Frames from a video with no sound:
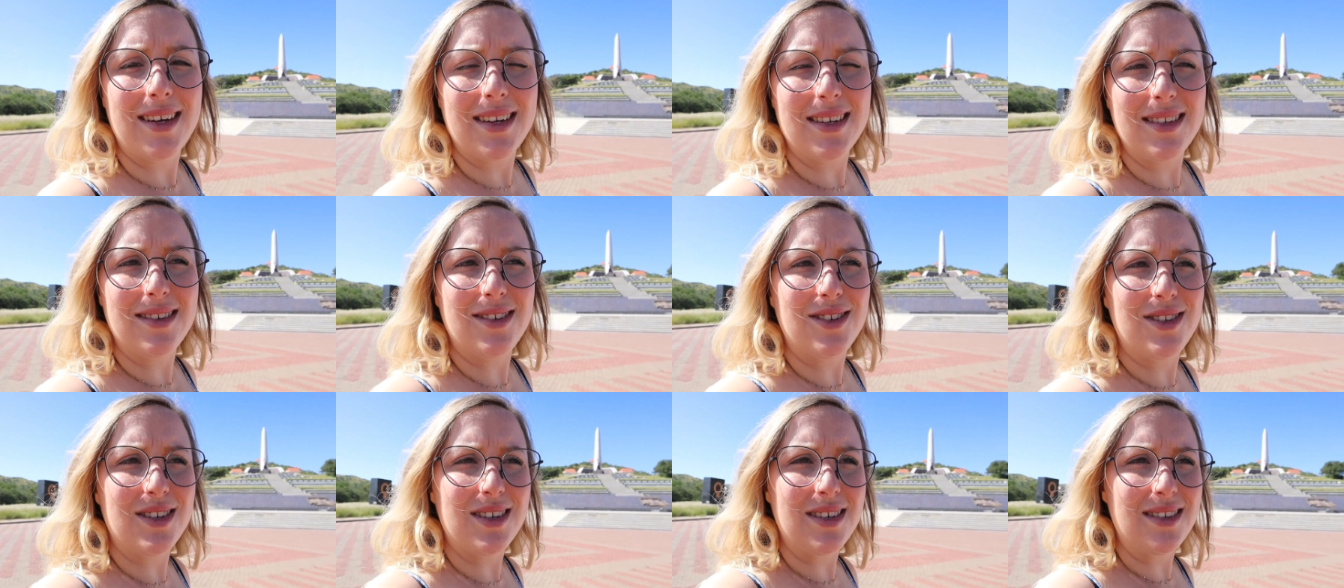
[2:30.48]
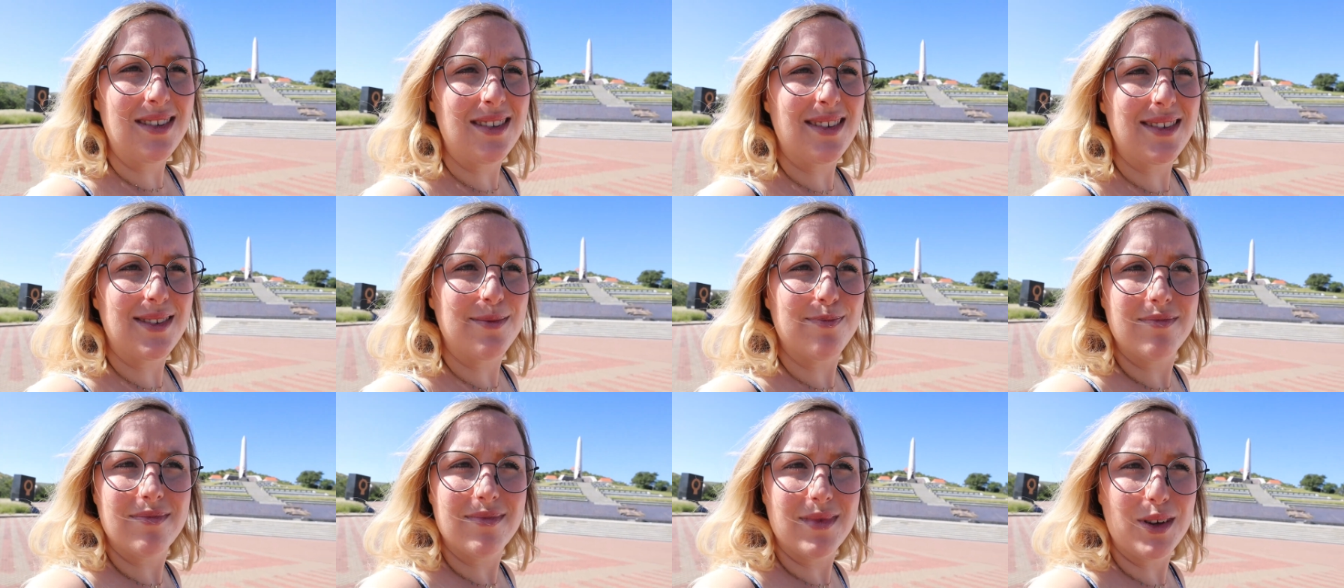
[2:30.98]
it's
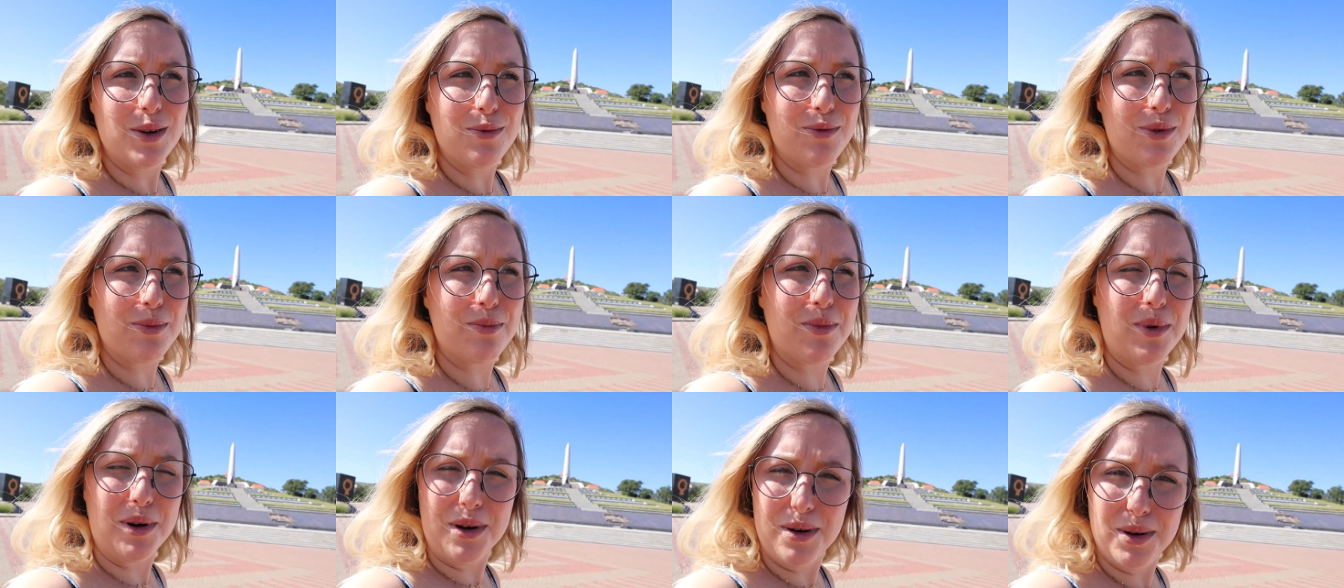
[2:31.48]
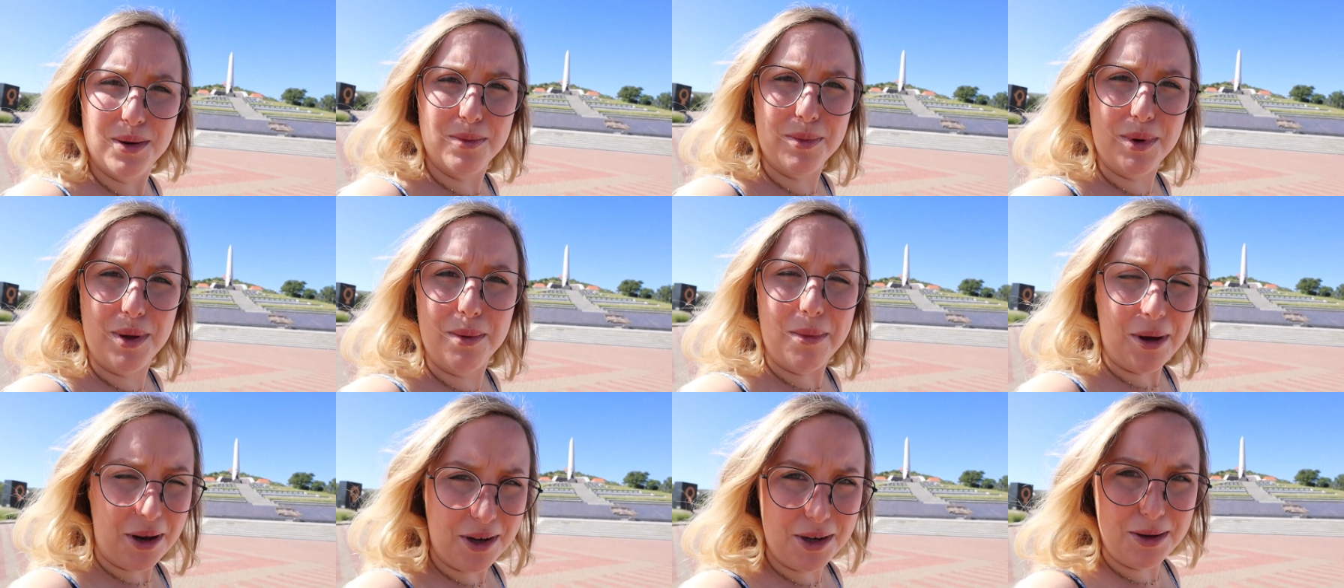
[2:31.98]
just a
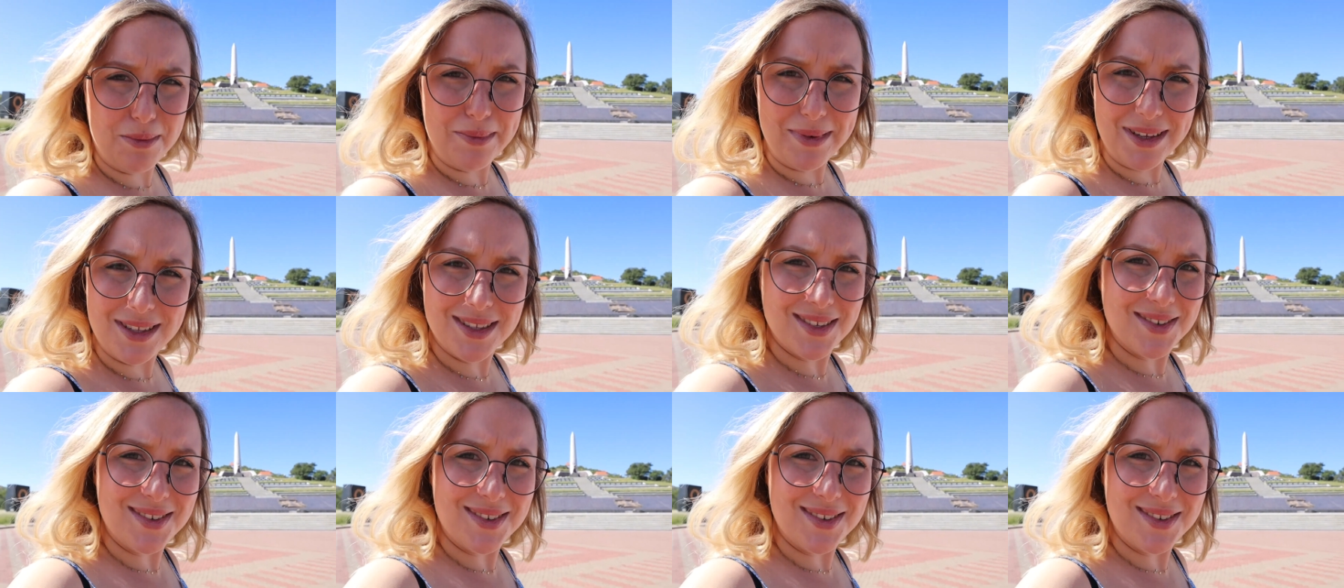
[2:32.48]
remarkable monument